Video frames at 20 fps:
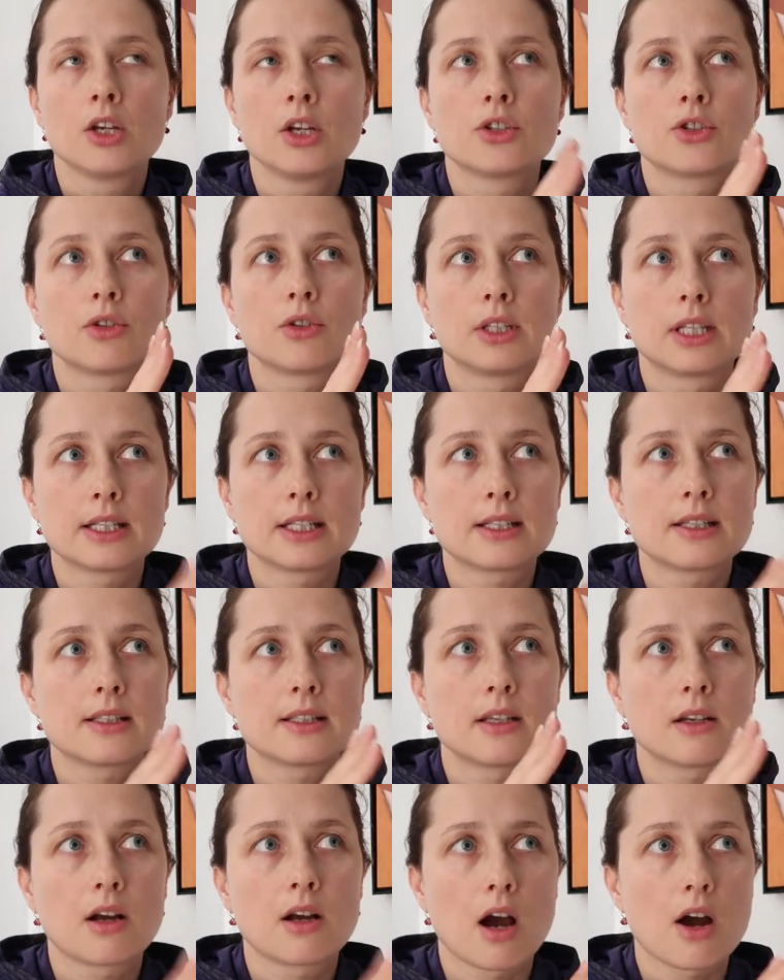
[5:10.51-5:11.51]
So this
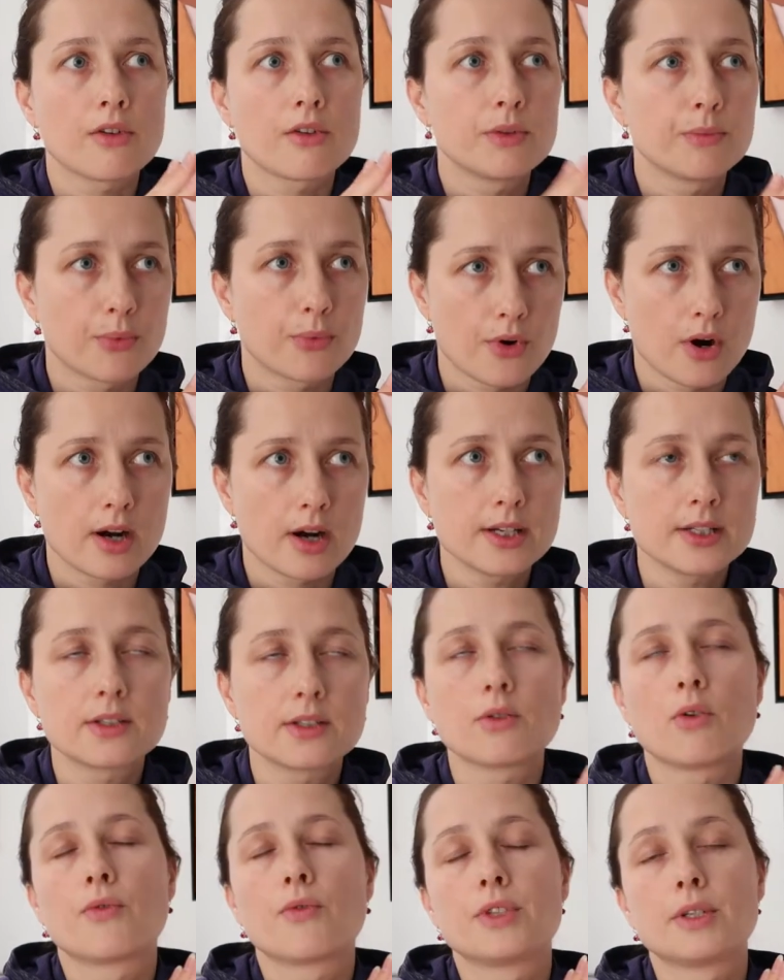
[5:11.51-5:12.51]
is the current
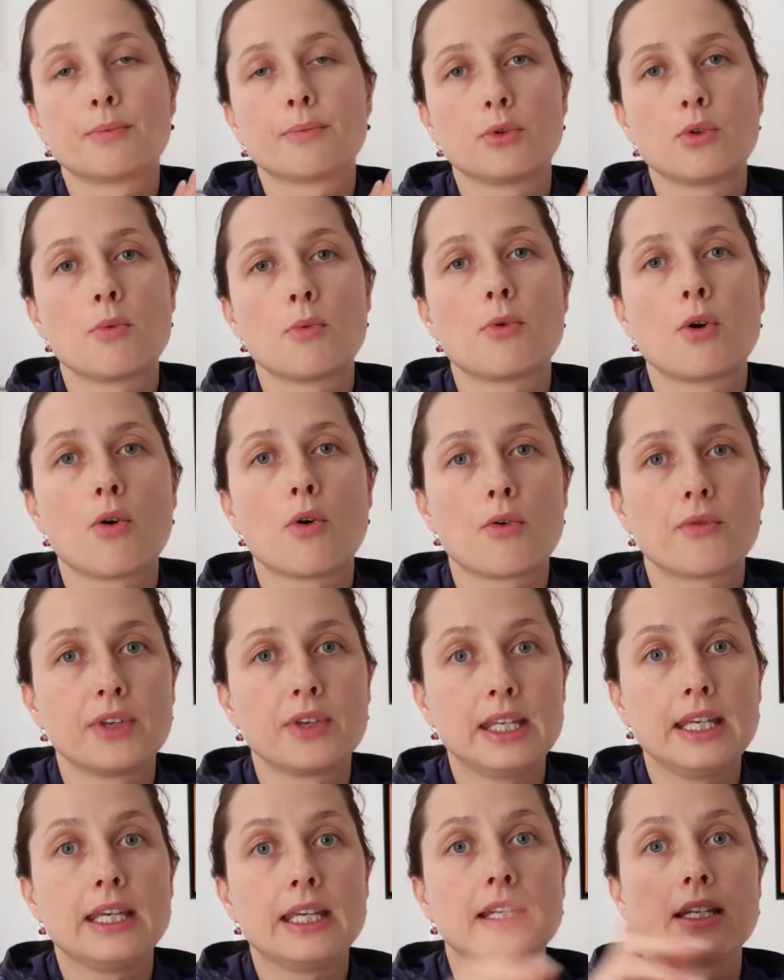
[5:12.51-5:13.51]
price of Diploma of
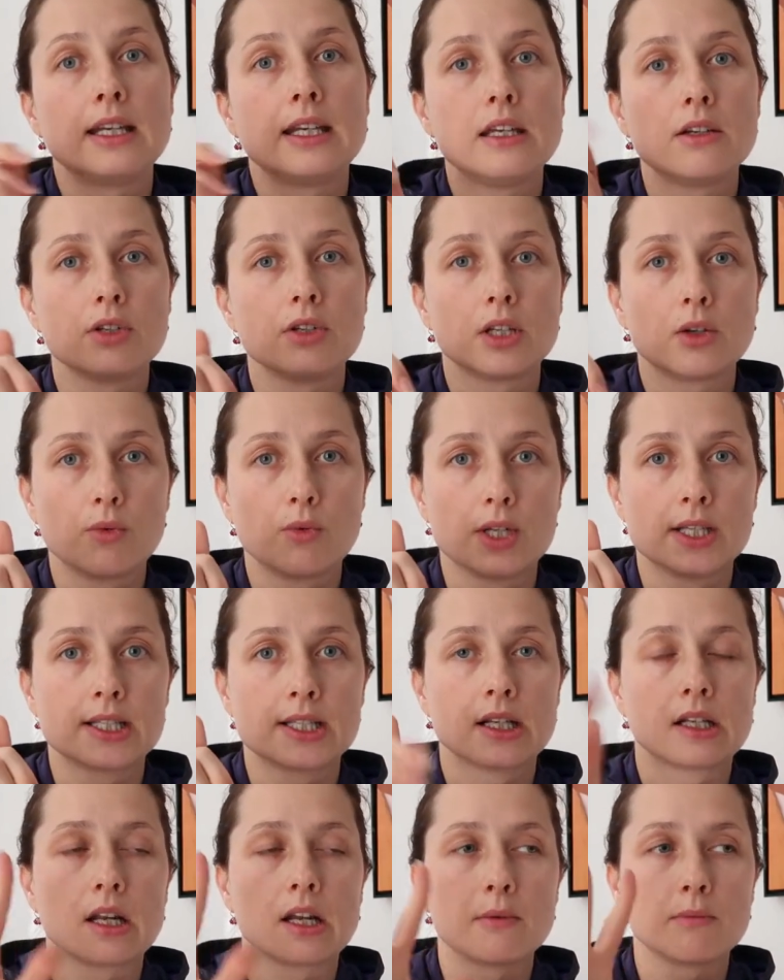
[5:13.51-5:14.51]
EN here in
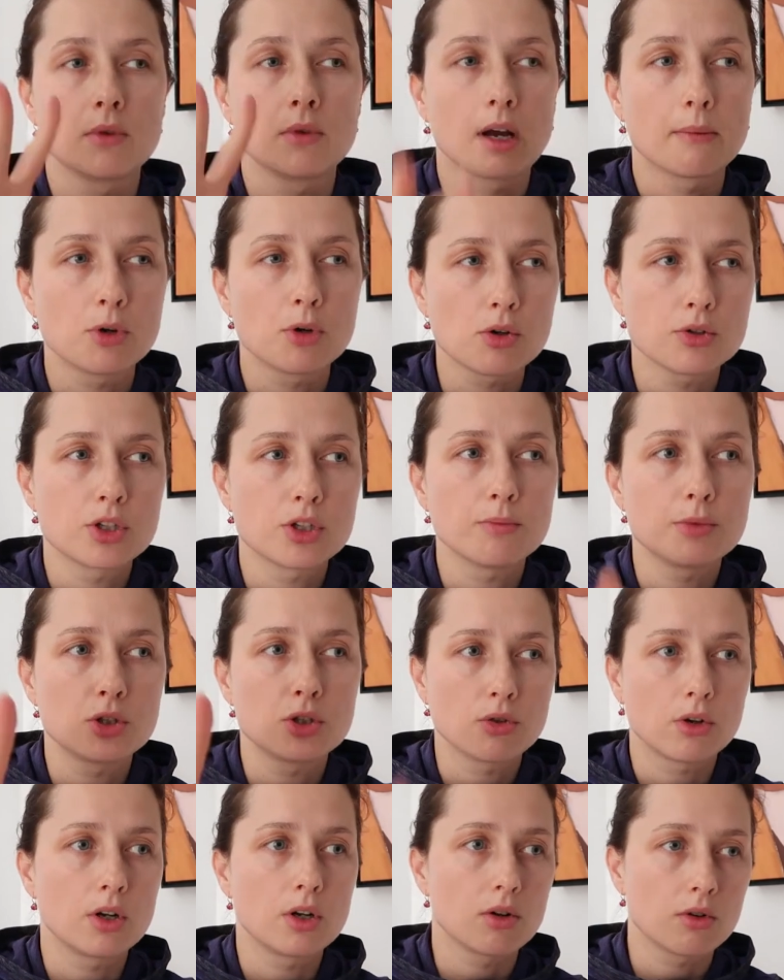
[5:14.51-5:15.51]
Queensland. I'm, I'm going to be
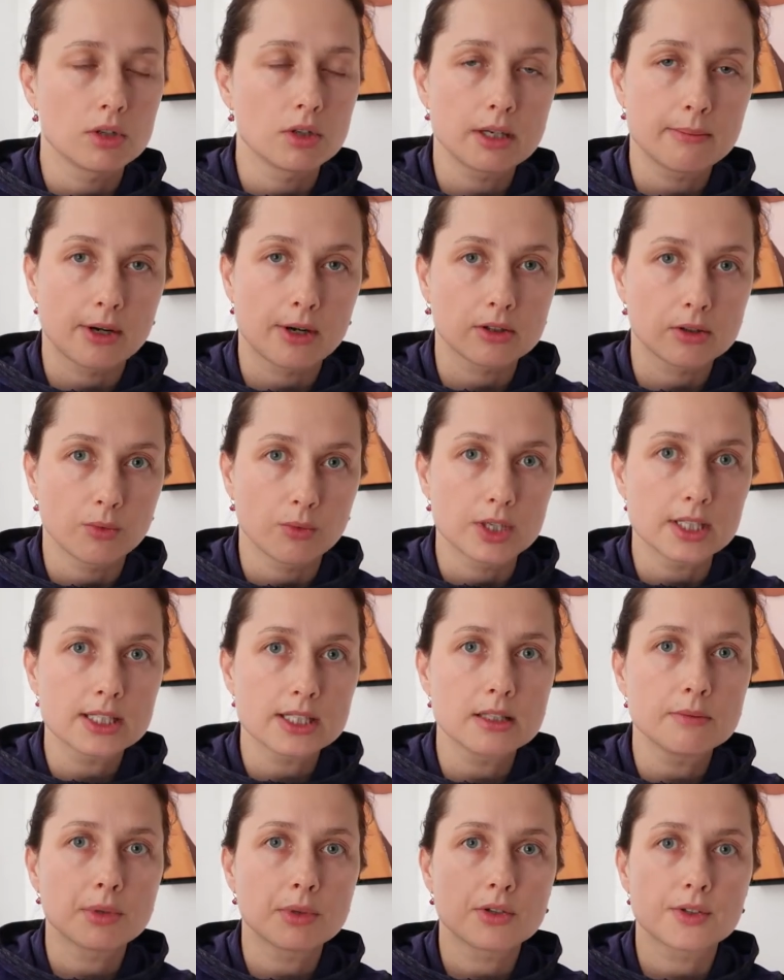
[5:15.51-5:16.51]
talking only about
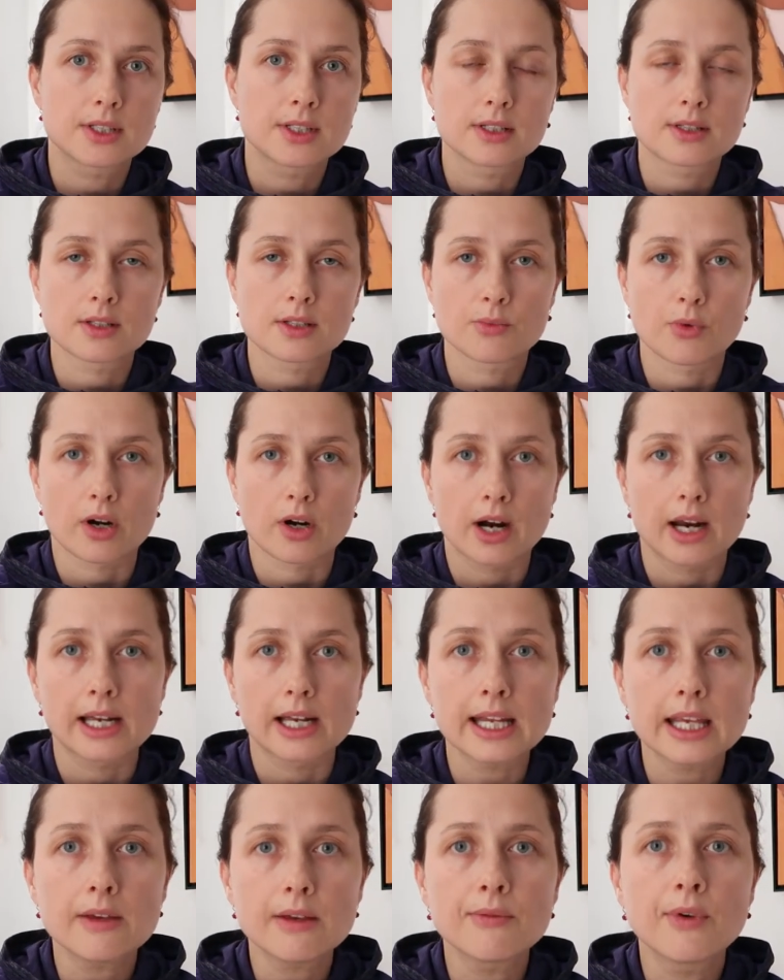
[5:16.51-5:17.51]
Queensland because this is where I
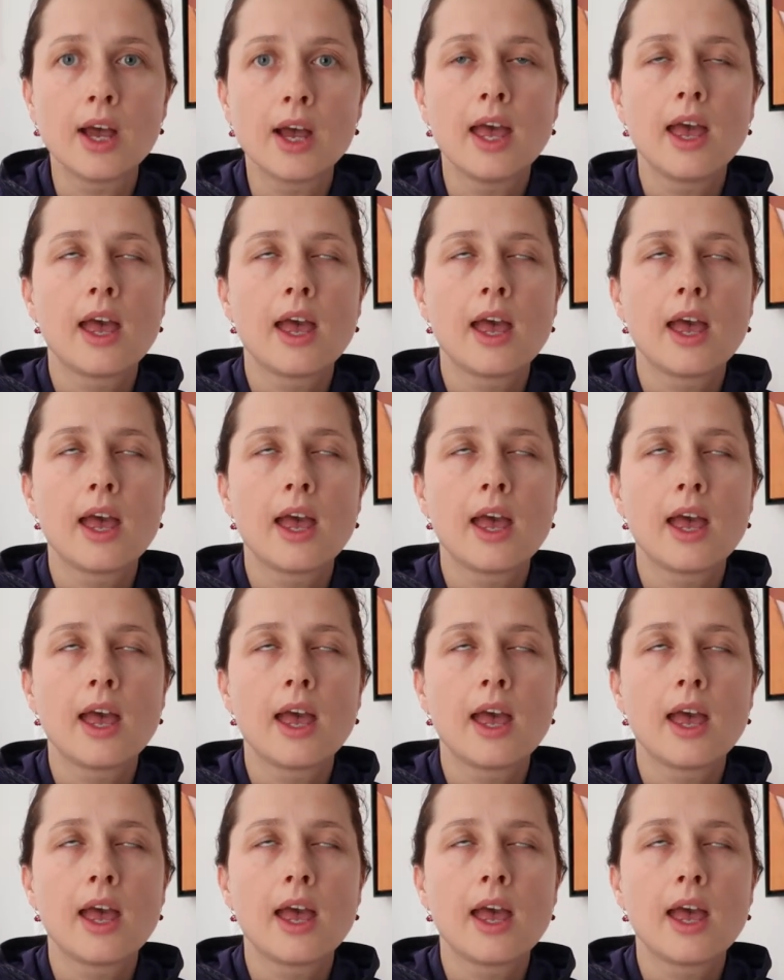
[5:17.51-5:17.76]
live.